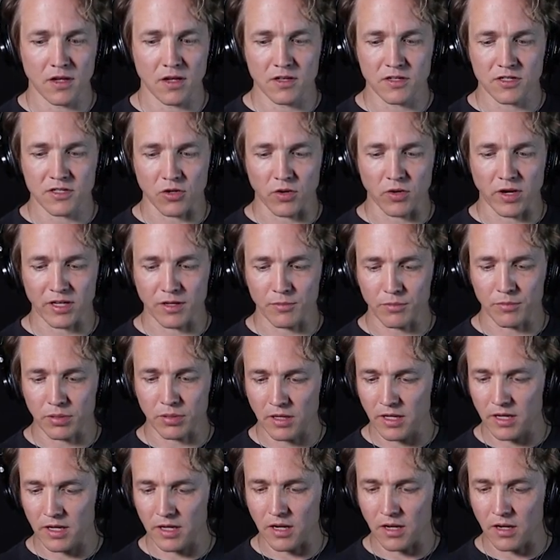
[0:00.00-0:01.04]
So I can
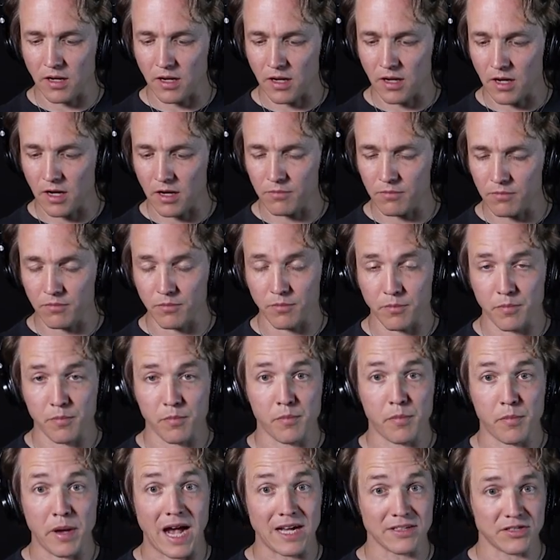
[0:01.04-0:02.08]
play
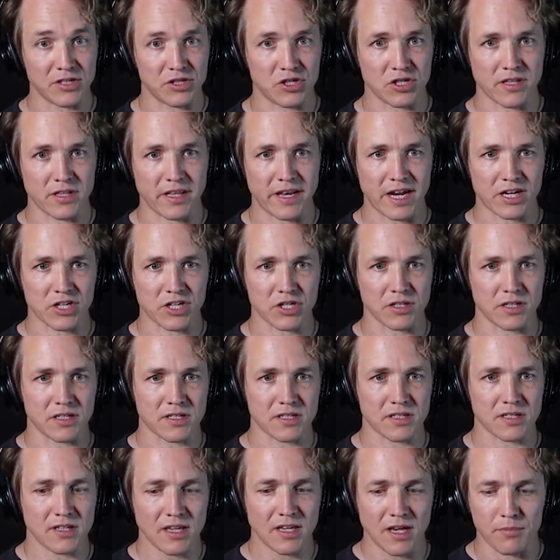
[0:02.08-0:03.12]
passages that actually
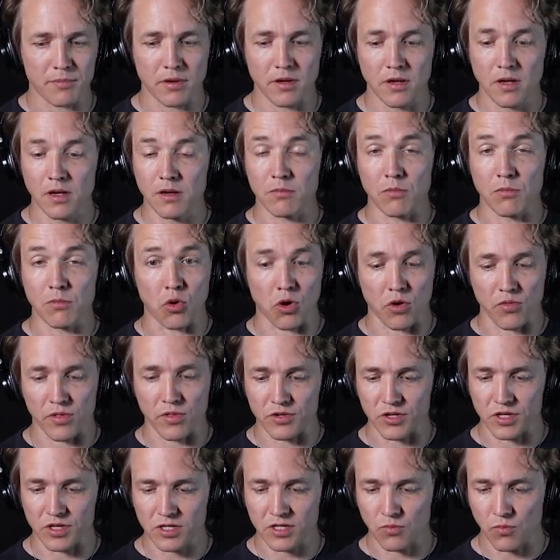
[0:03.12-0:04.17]
skip more than
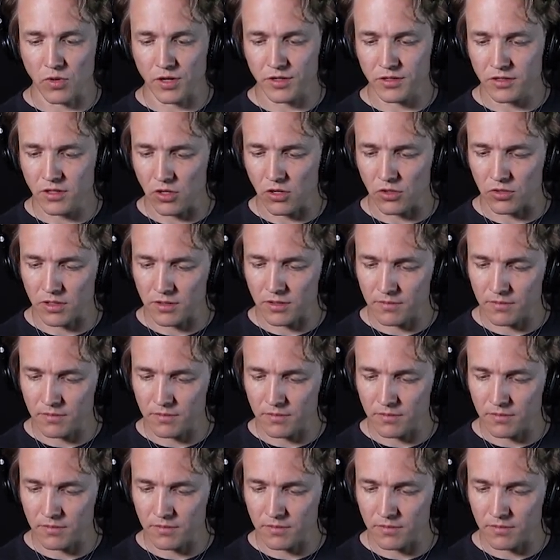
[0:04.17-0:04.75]
just one note.